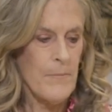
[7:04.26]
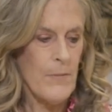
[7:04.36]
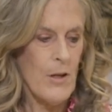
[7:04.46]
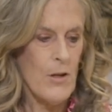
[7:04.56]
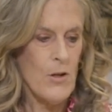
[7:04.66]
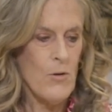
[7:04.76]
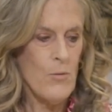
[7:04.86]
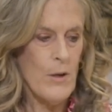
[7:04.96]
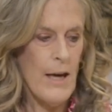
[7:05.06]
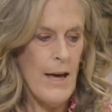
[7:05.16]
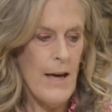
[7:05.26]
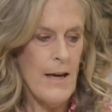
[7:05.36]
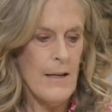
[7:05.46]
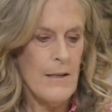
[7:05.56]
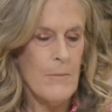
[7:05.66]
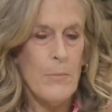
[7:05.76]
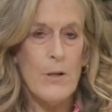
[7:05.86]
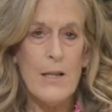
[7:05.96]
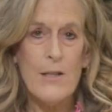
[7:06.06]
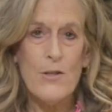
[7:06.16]
You can put it
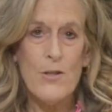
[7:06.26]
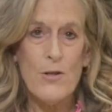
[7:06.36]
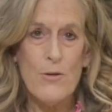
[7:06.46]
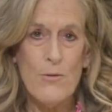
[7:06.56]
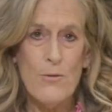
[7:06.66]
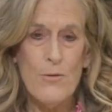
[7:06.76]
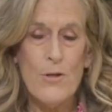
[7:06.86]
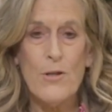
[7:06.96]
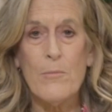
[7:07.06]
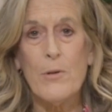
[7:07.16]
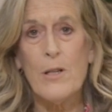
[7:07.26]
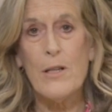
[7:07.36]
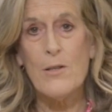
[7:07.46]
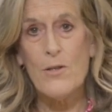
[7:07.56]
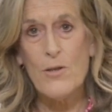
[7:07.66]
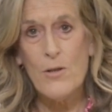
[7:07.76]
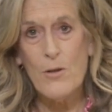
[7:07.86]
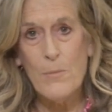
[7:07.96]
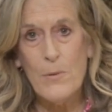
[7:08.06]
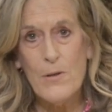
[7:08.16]
in stews. You can put it in
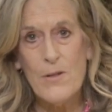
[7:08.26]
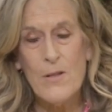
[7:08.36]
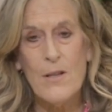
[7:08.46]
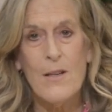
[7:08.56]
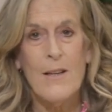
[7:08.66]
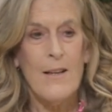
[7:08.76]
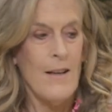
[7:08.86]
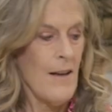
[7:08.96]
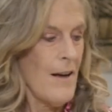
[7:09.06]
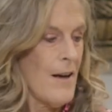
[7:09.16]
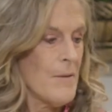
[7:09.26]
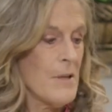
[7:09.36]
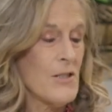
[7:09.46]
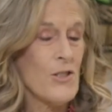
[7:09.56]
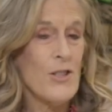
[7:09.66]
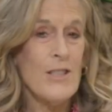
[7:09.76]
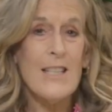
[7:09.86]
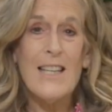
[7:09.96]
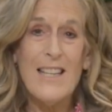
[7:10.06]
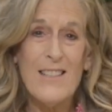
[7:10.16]
soups. It's good to
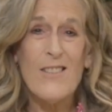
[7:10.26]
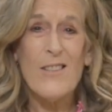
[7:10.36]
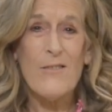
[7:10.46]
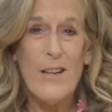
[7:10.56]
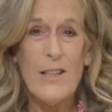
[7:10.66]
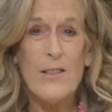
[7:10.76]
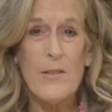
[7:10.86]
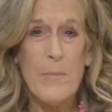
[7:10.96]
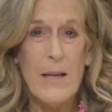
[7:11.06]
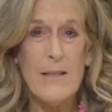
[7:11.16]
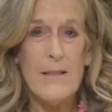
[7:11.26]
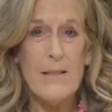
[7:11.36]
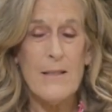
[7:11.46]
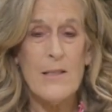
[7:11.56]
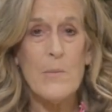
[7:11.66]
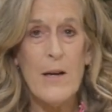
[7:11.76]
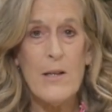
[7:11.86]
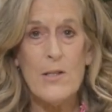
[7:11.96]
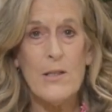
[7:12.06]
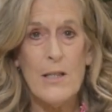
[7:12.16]
eat it on a regular basis,
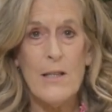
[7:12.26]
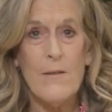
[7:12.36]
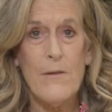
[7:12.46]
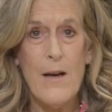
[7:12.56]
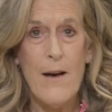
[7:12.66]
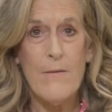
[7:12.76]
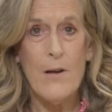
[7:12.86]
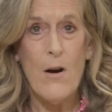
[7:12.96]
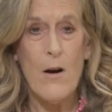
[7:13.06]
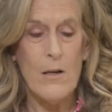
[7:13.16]
especially if you have a heart